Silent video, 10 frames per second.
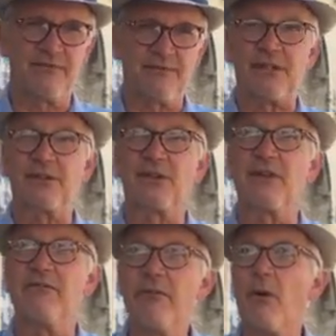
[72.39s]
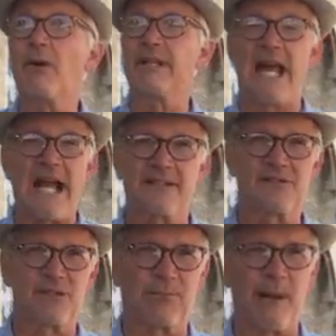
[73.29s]
1534, in the Act
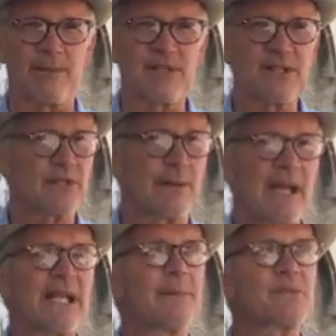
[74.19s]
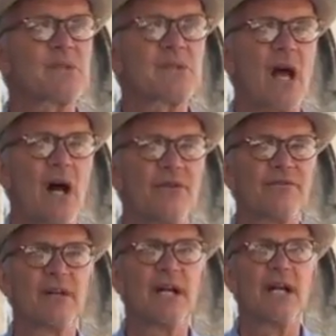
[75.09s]
of Supremacy. He's going to make himself